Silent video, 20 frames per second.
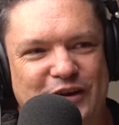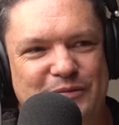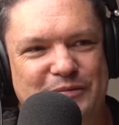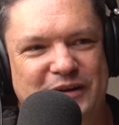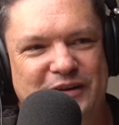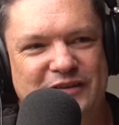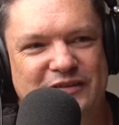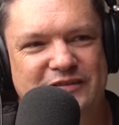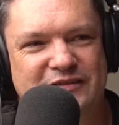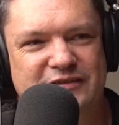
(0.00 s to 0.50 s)

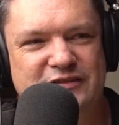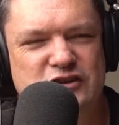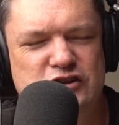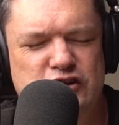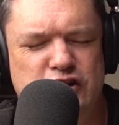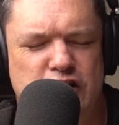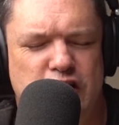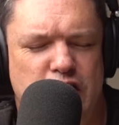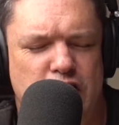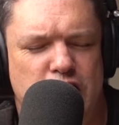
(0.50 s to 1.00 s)
because
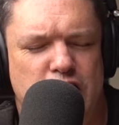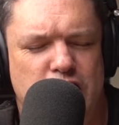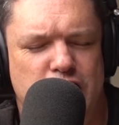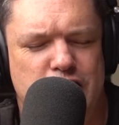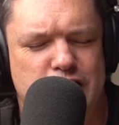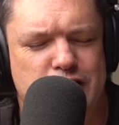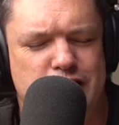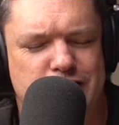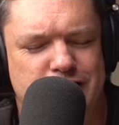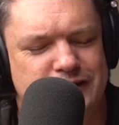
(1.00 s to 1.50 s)

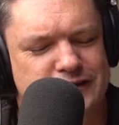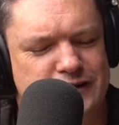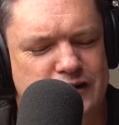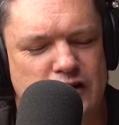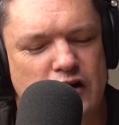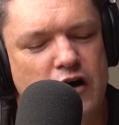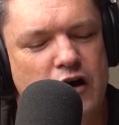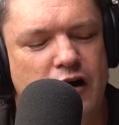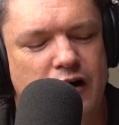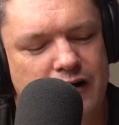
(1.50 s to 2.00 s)
Jean is
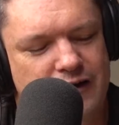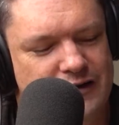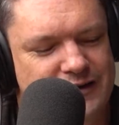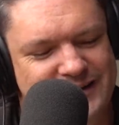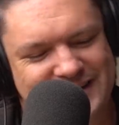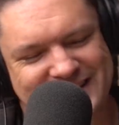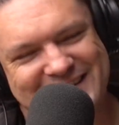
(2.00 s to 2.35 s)
gone.